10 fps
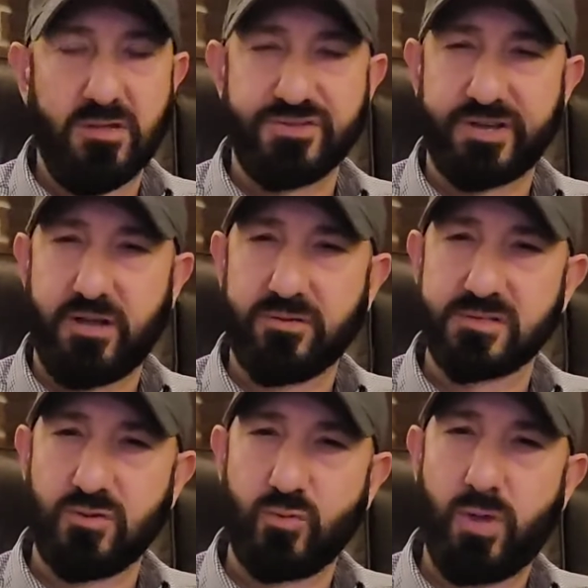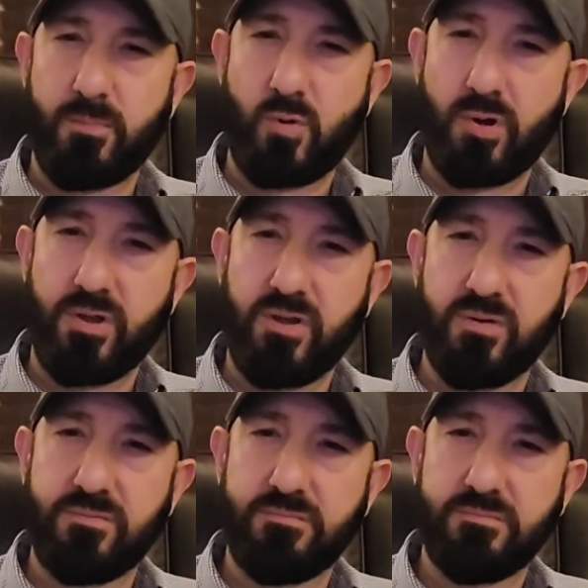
Check out this little number right here.